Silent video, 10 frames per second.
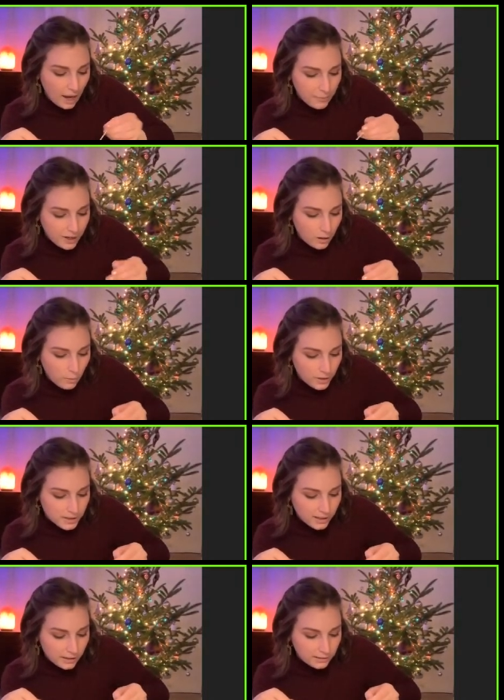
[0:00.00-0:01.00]
I mean, I don't want
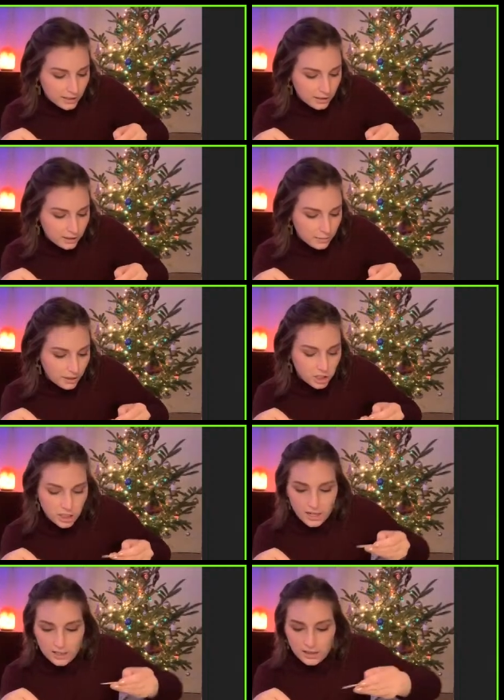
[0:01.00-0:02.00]
to like illegally
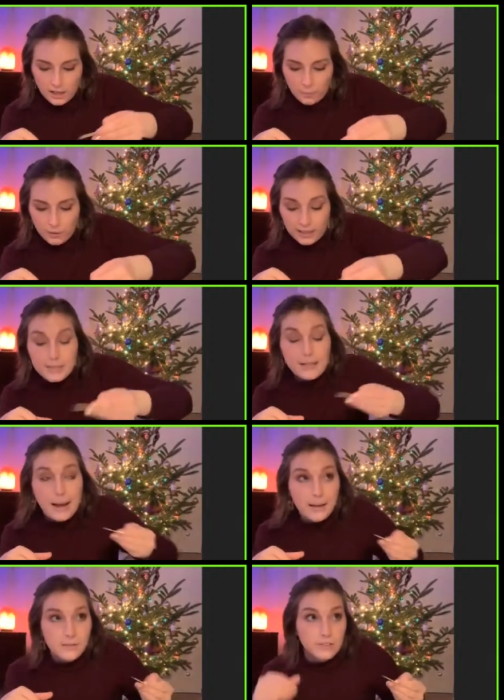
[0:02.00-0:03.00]
mention anything, but like it's
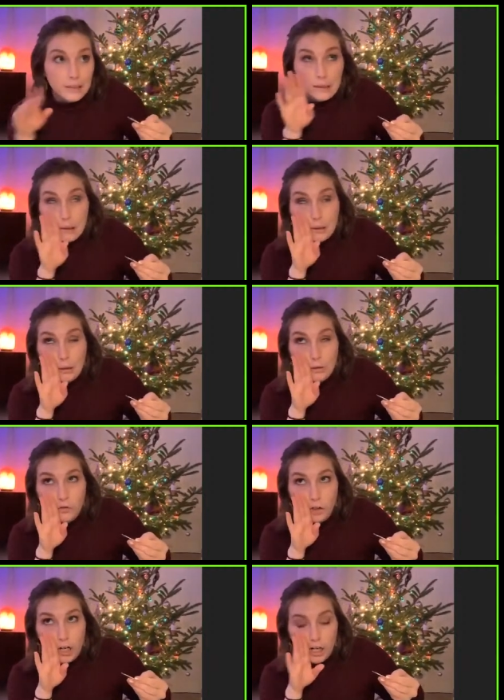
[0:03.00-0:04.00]
kind of like
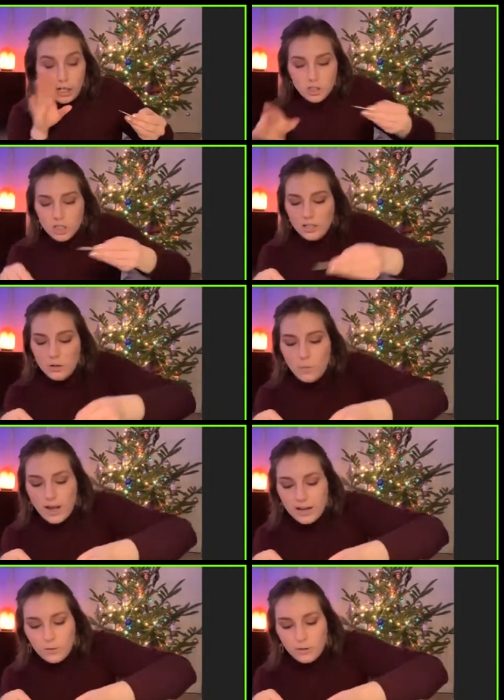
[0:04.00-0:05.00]
HelloFresh in a
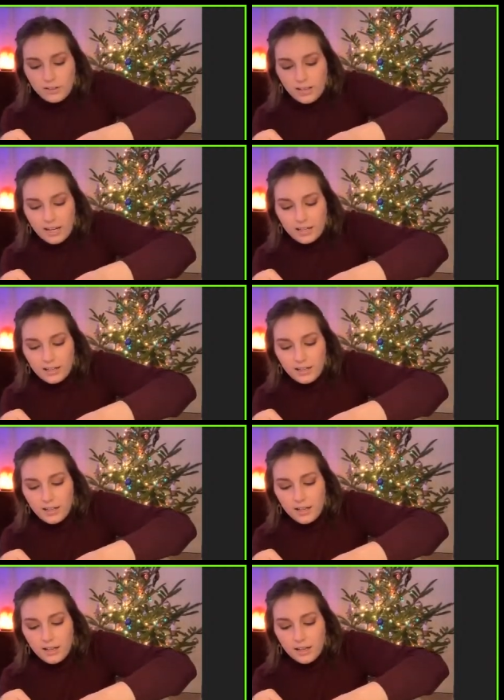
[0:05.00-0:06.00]
way where like
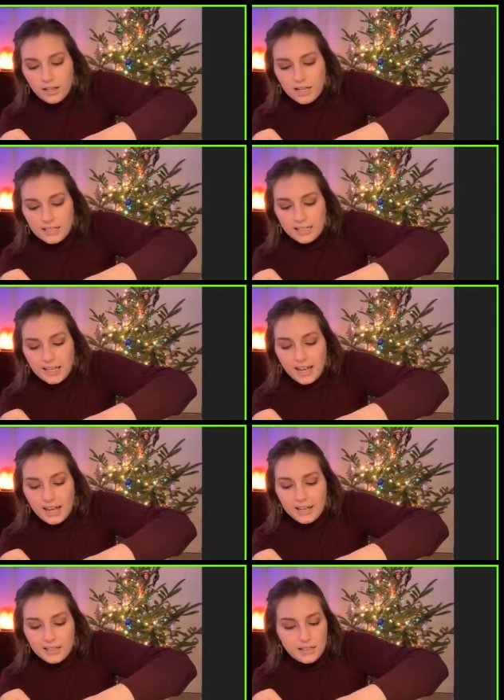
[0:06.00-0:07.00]
it's a
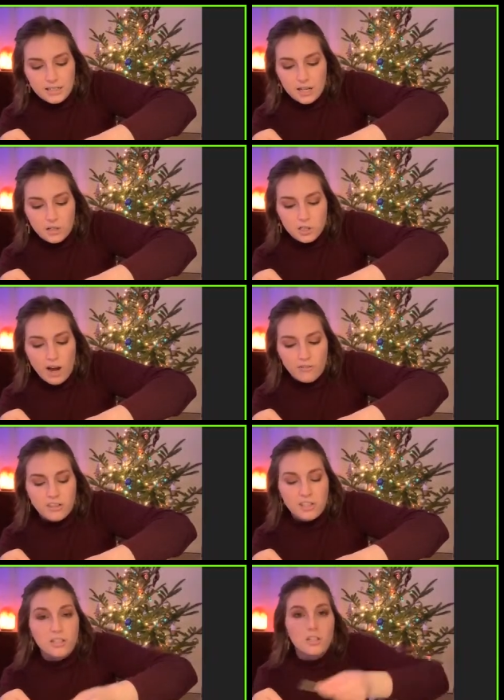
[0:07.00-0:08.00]
kit and it tells you
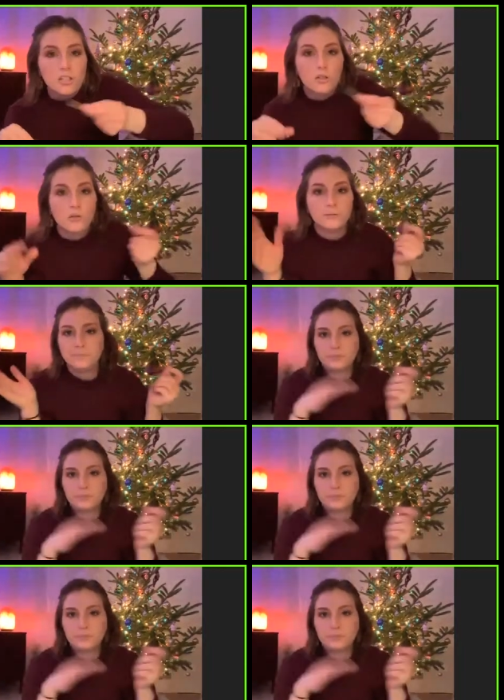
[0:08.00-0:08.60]
everything to do.